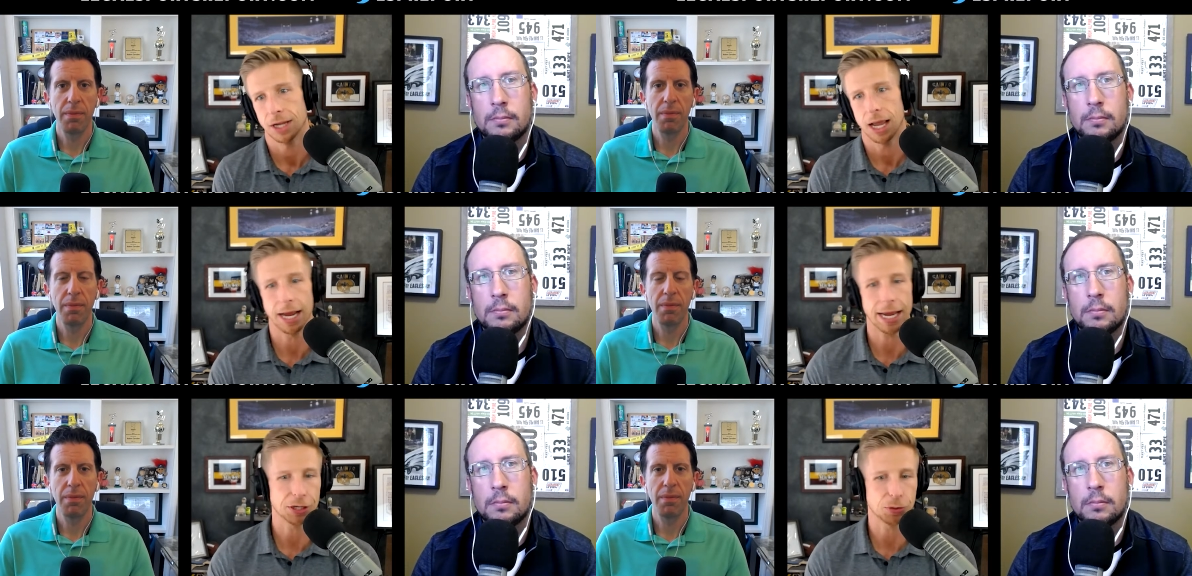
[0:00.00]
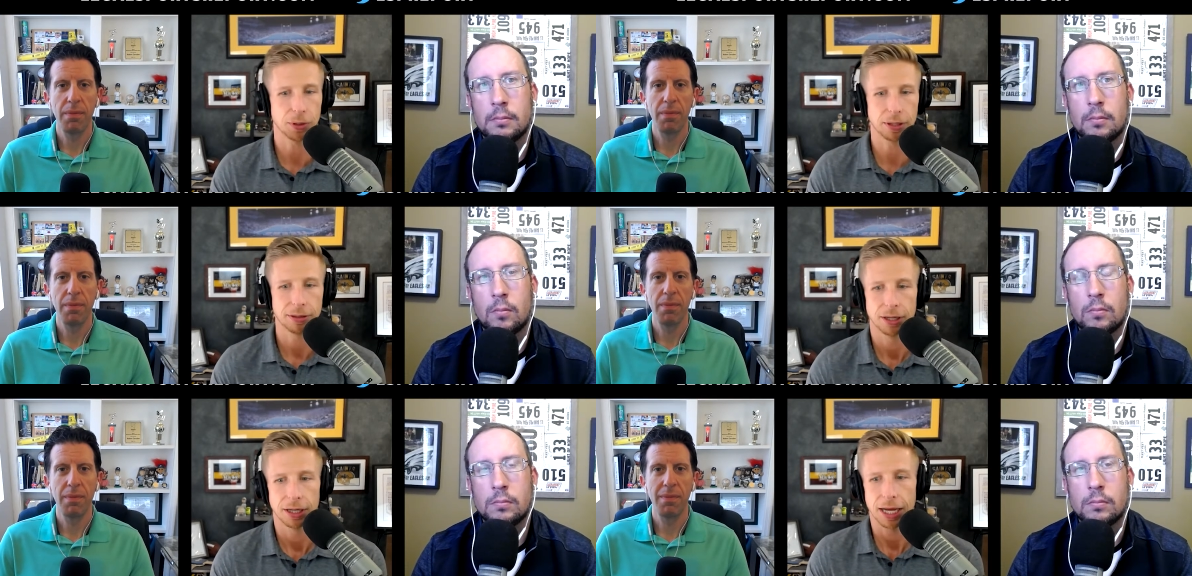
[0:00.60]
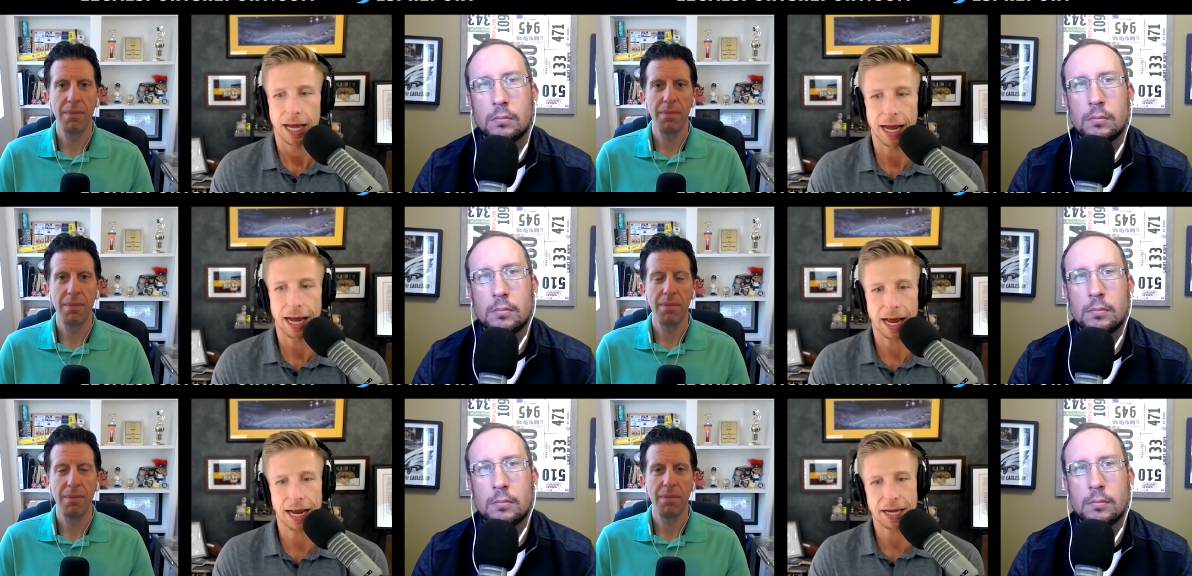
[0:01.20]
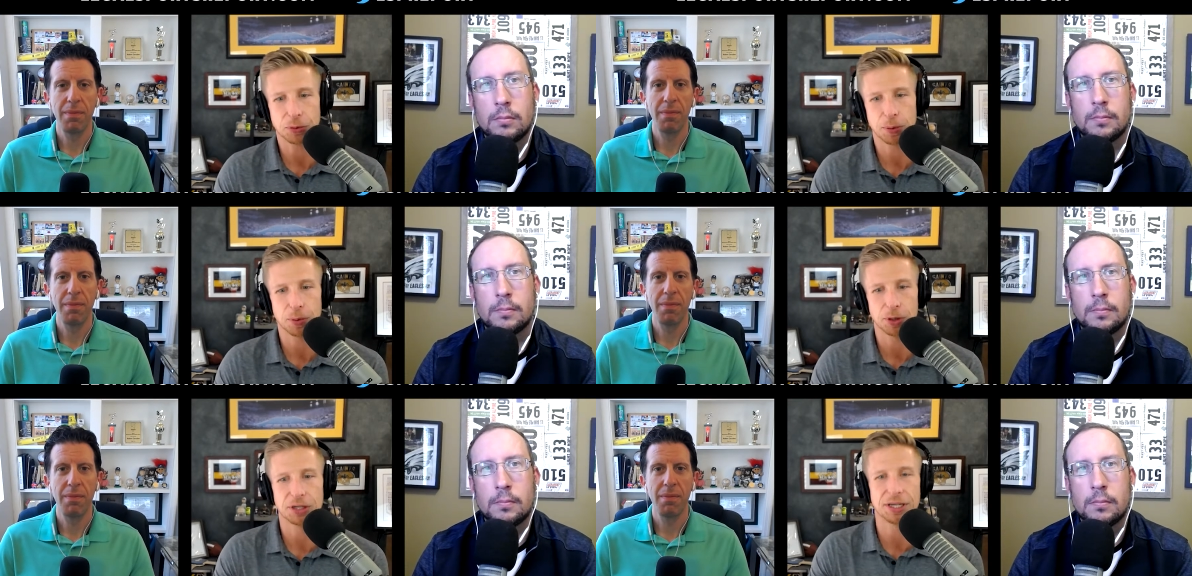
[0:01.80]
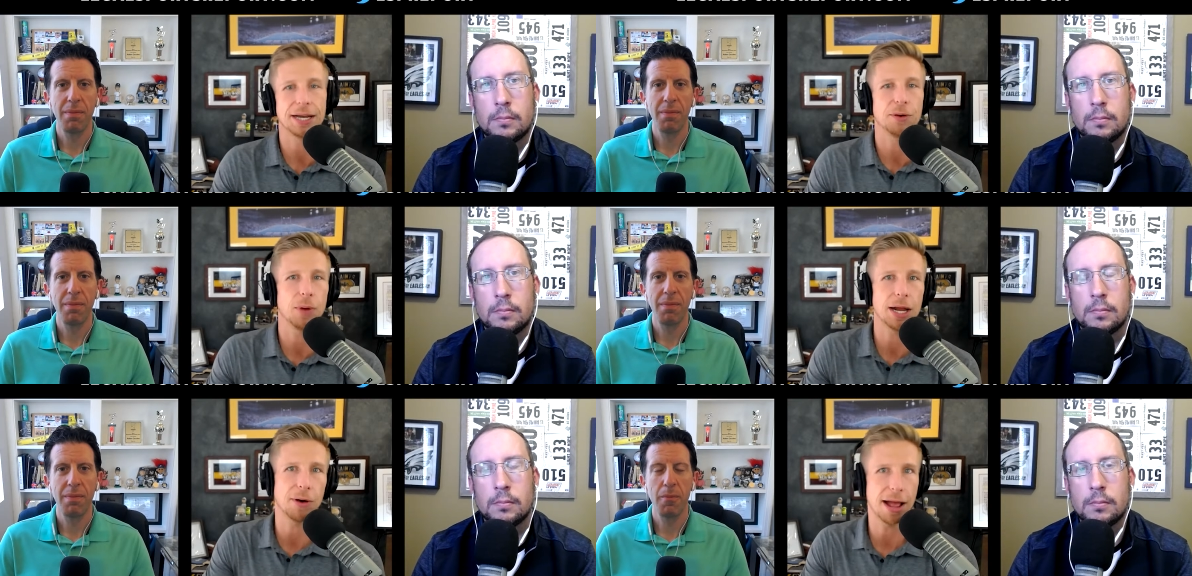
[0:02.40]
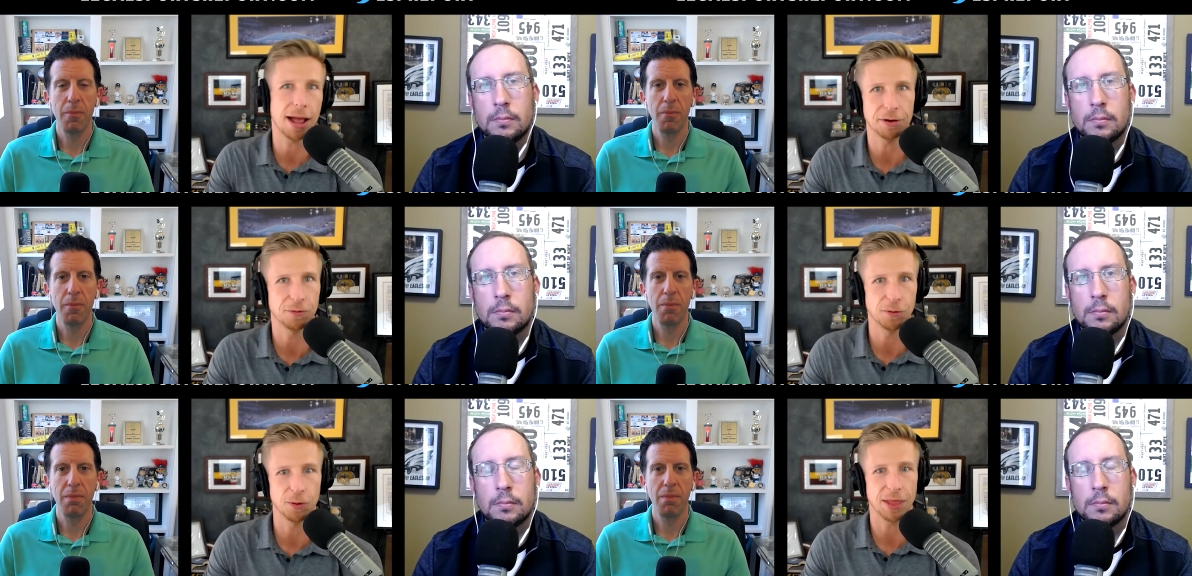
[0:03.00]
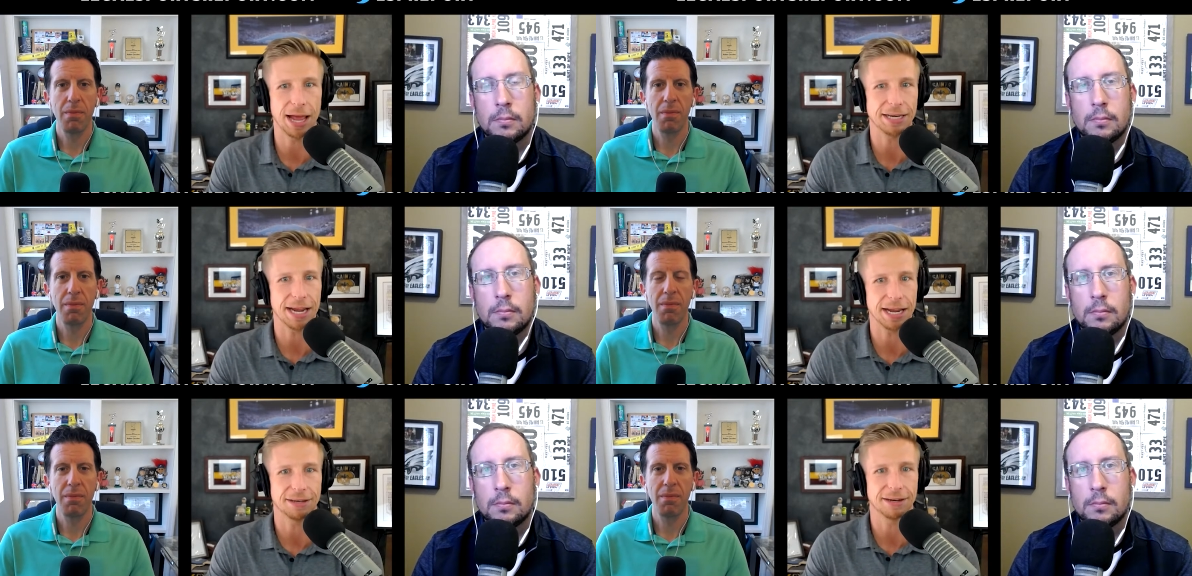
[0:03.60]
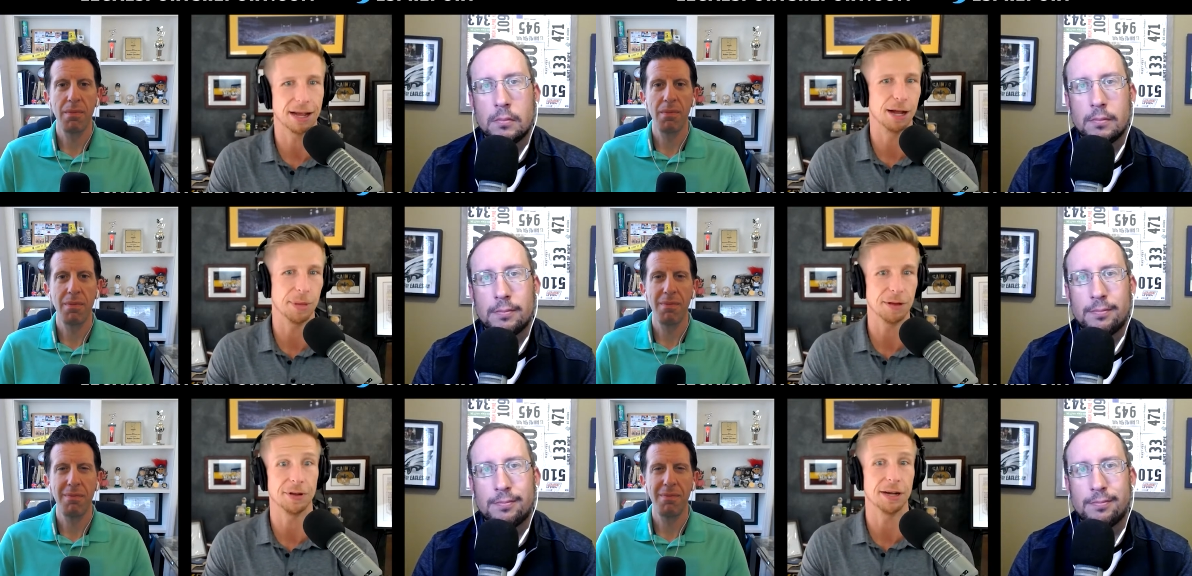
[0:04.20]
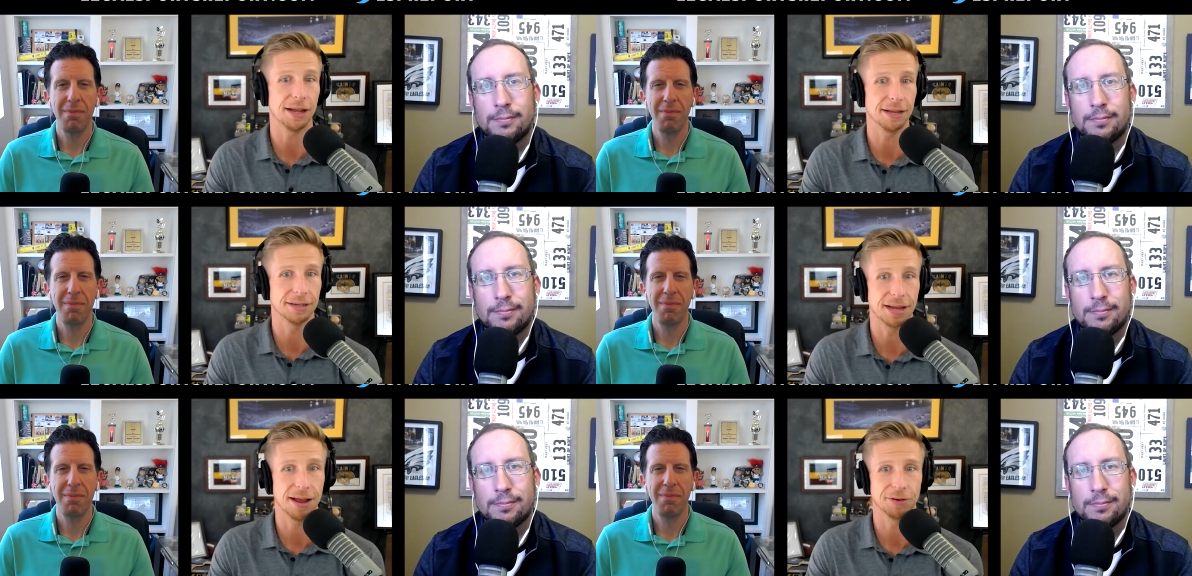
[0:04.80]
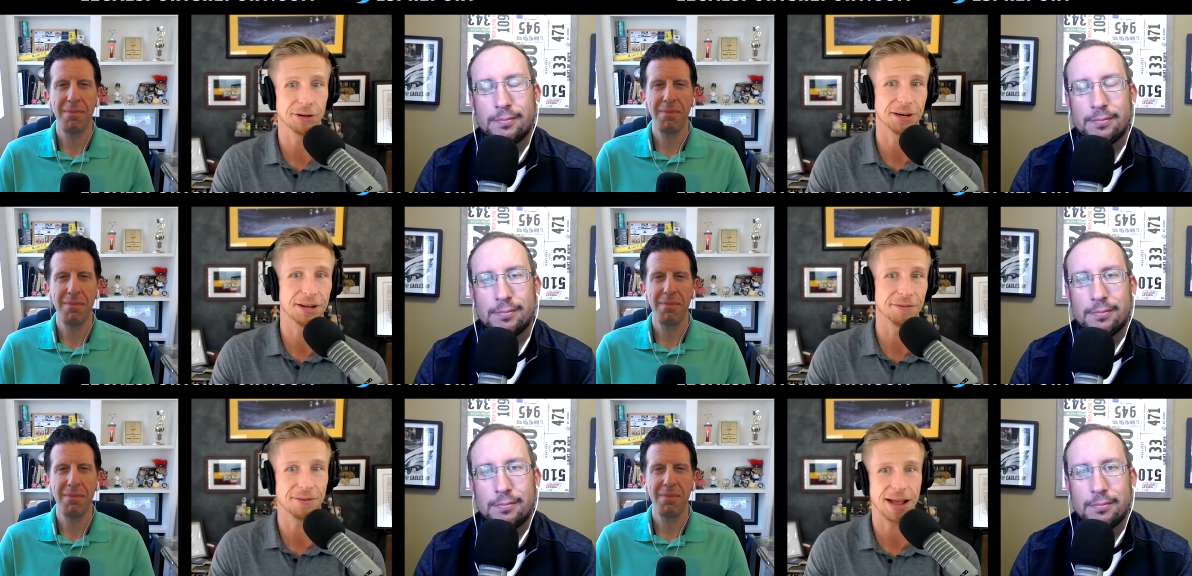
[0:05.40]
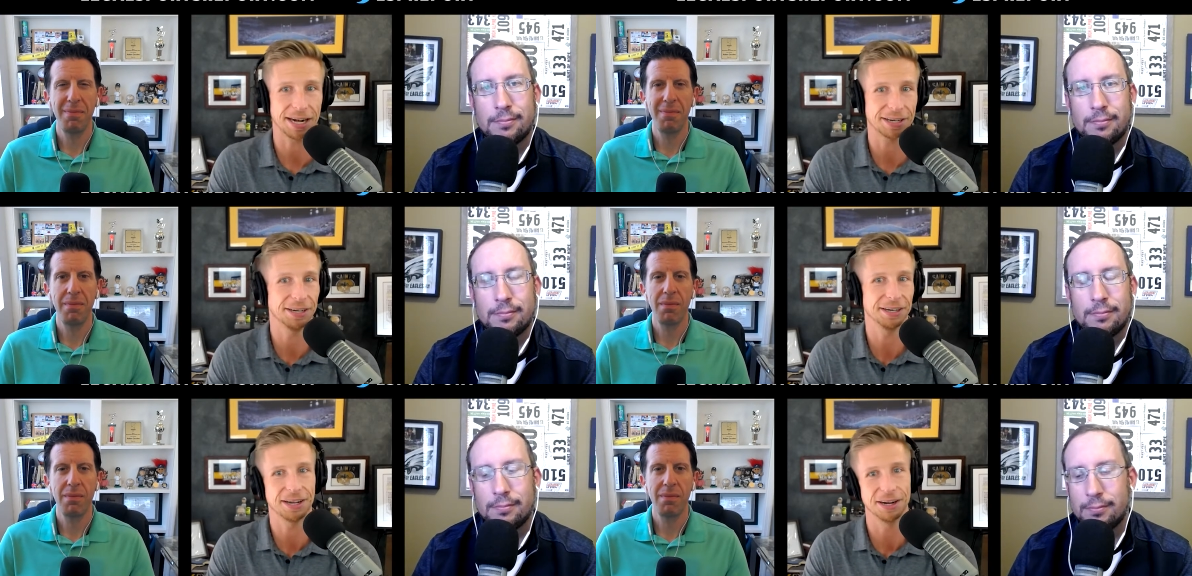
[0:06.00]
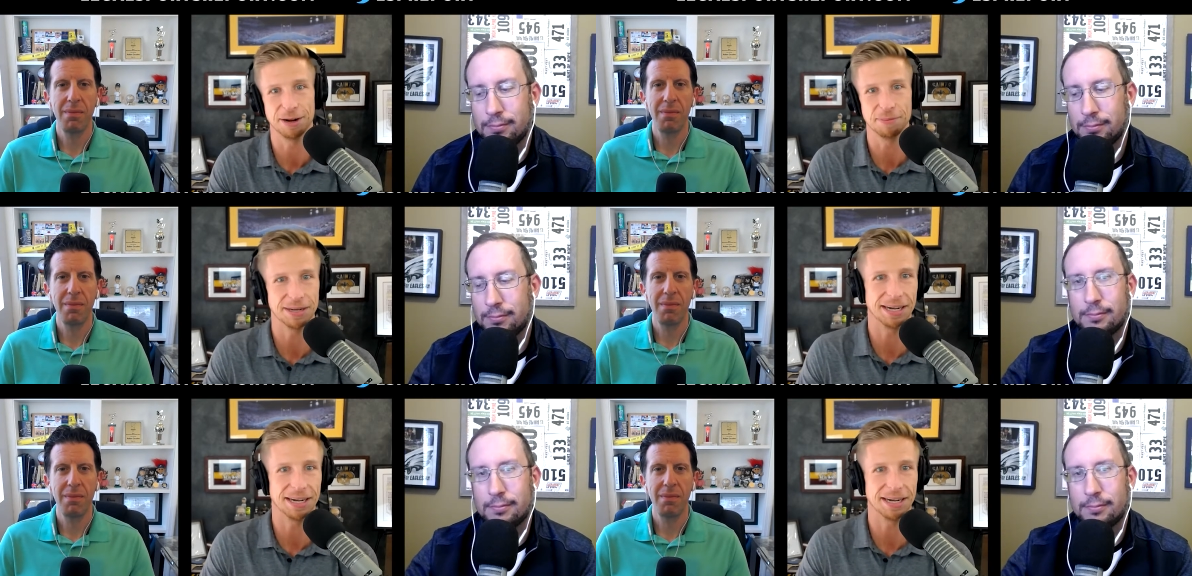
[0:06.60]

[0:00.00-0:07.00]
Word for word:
Speaker 1: I guess we'll. I, I, guess we will sit and wait around for that day to come if it does ever, in fact, come.